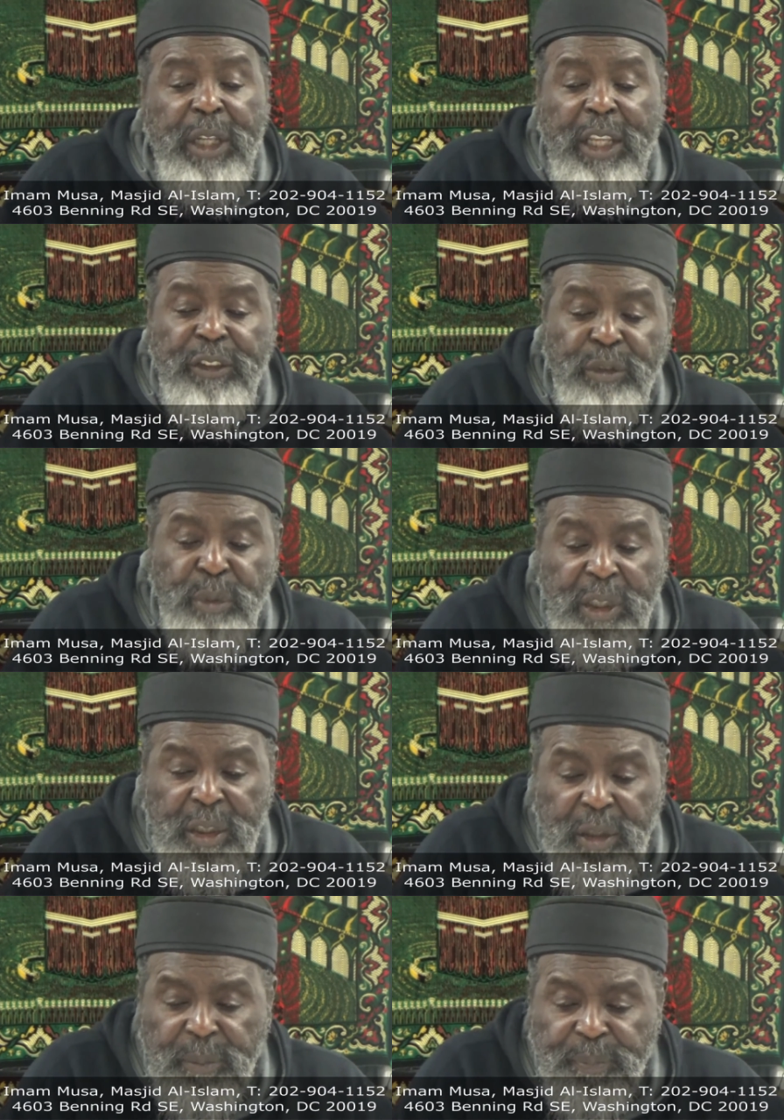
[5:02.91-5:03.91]
days a week
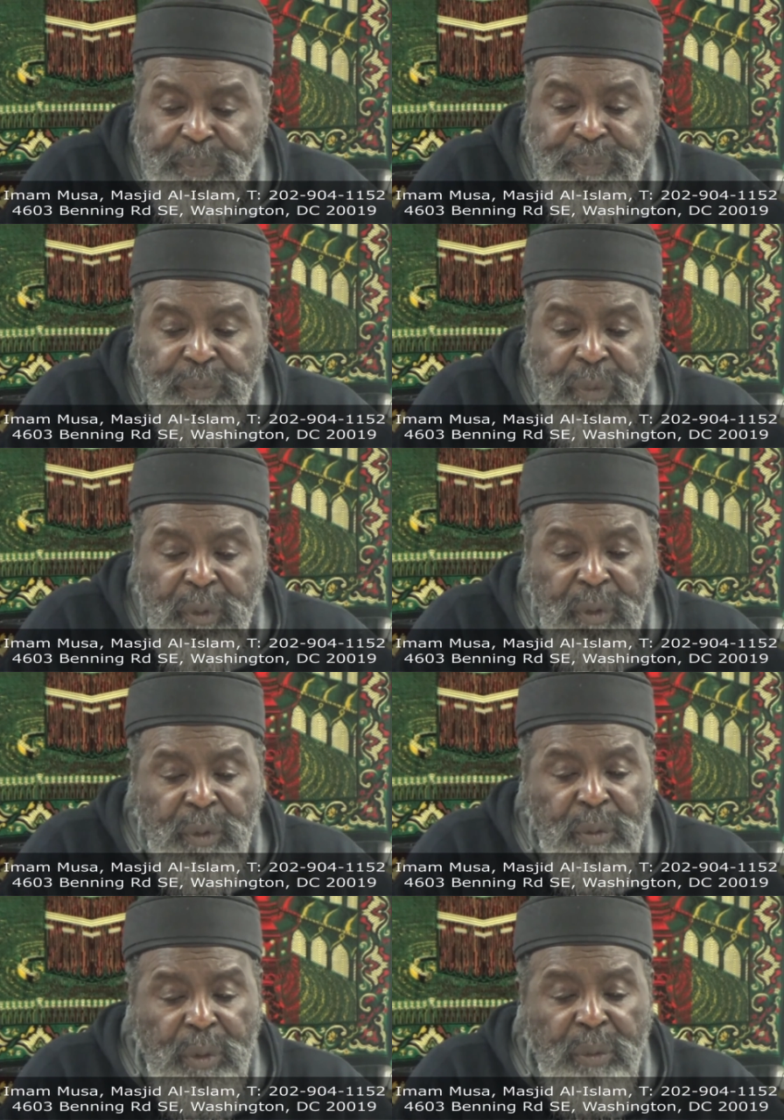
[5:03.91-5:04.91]

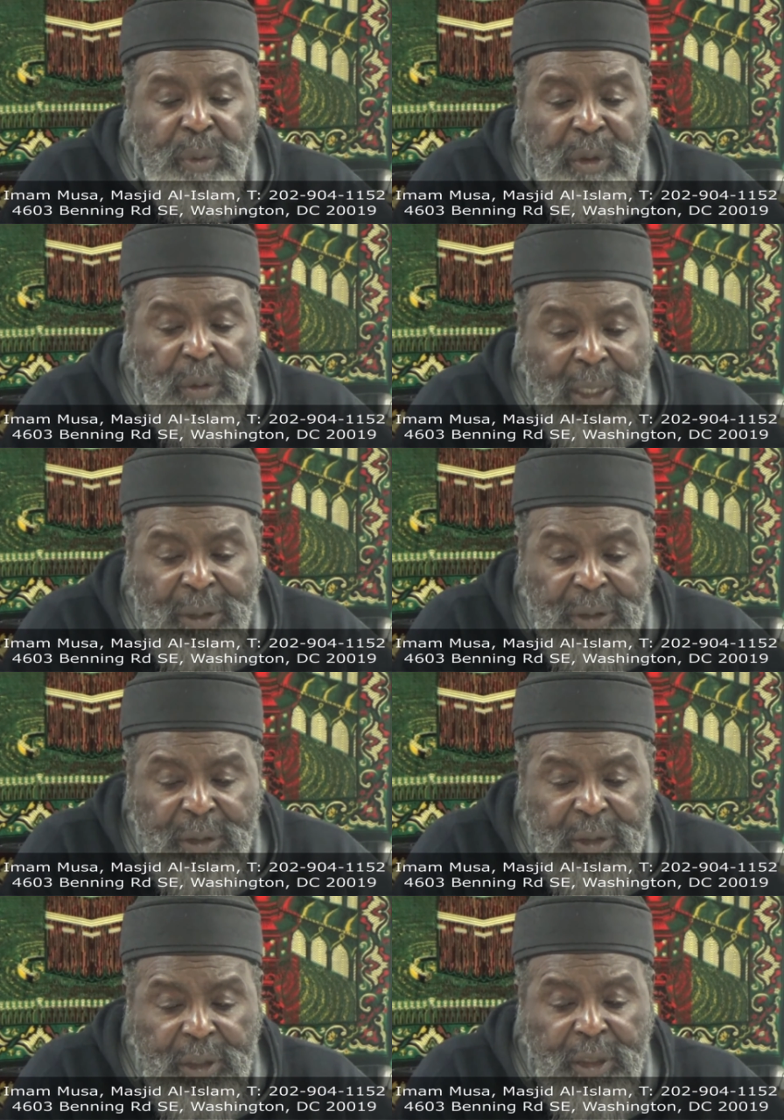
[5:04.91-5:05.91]
where we will go
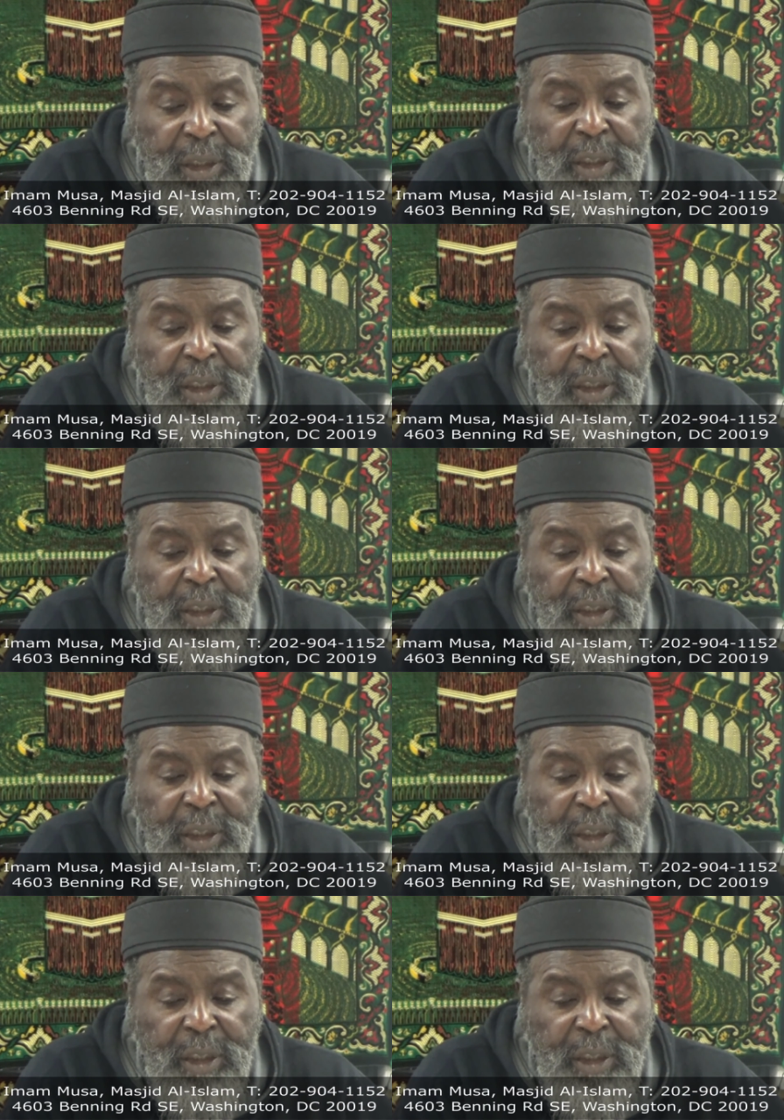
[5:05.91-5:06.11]
out. And,